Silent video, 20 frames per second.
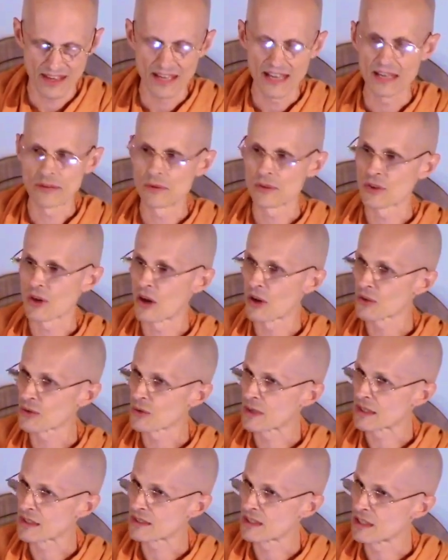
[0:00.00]
It was
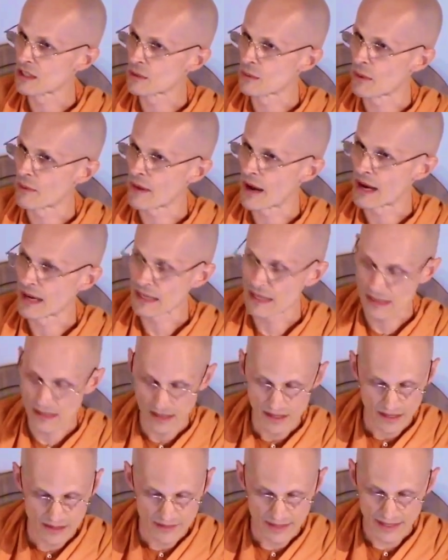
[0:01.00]
also at Kshir Bhavani
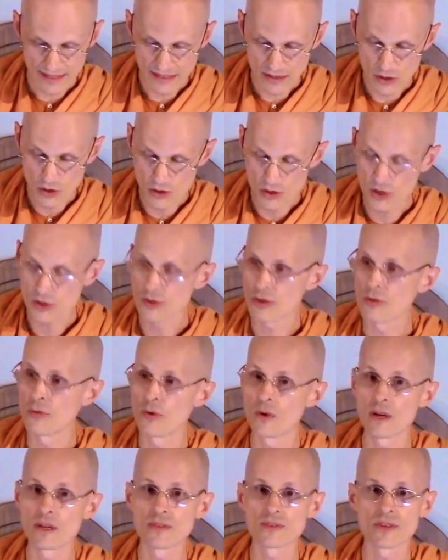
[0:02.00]
that he heard the
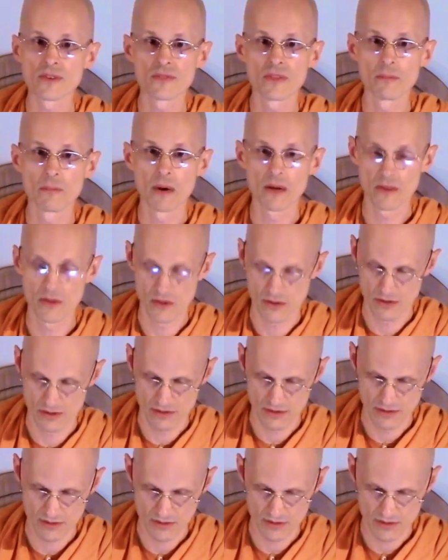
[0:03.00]
voice of the mother.
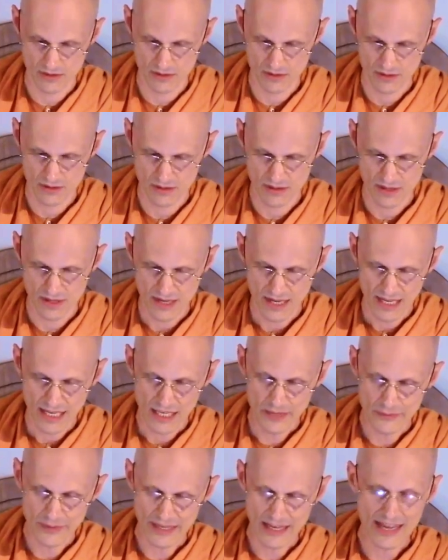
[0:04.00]

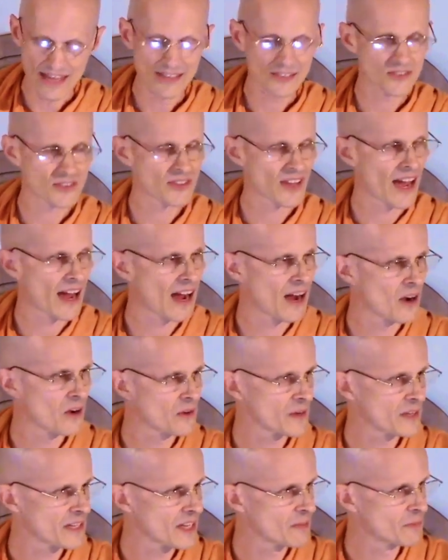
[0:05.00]
He relates
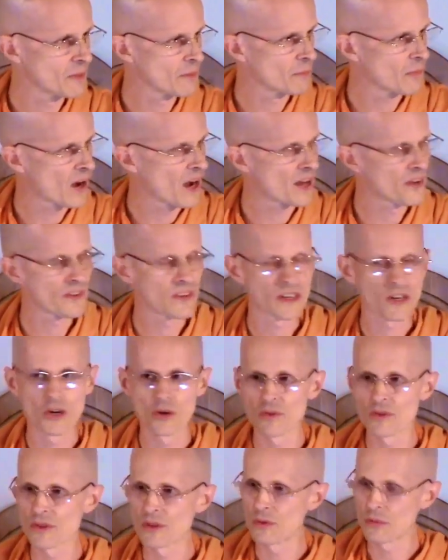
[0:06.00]
how he had been pondering
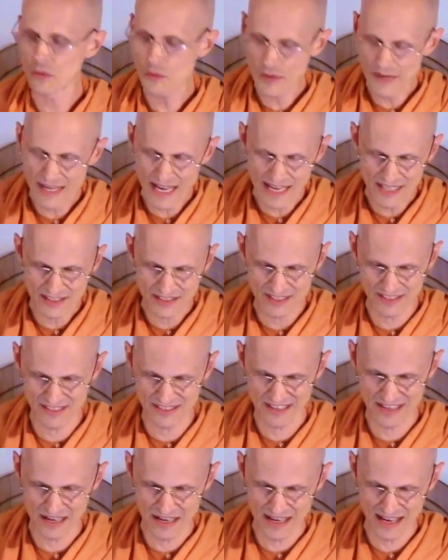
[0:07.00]
over the
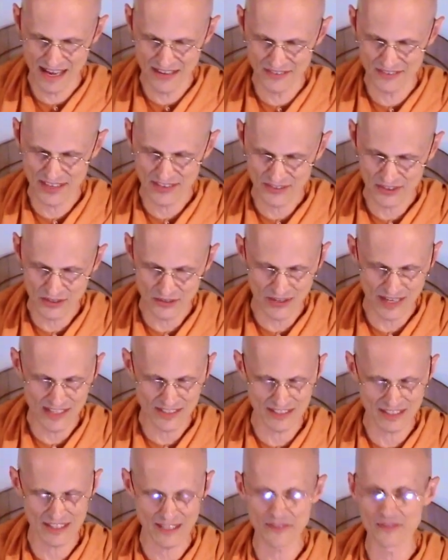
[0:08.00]
ruination and
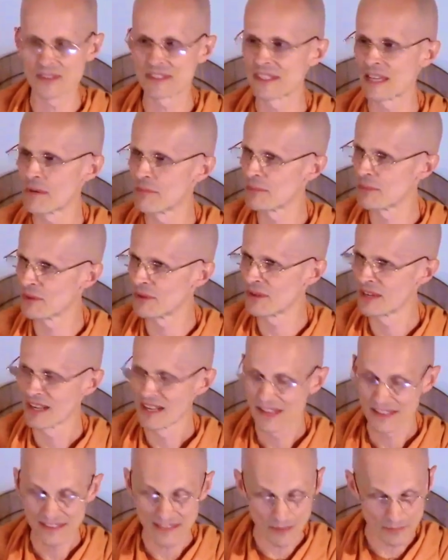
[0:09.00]
desecration of the temple.
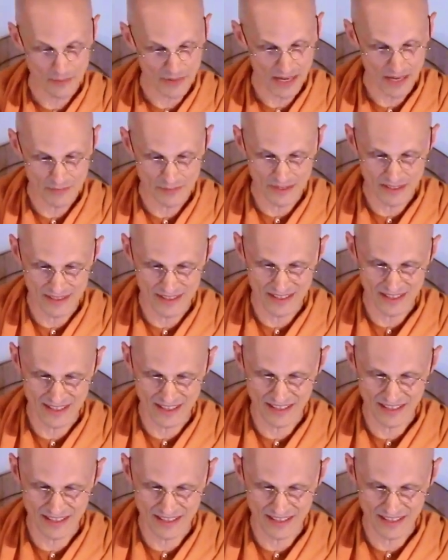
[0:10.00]
The temple had been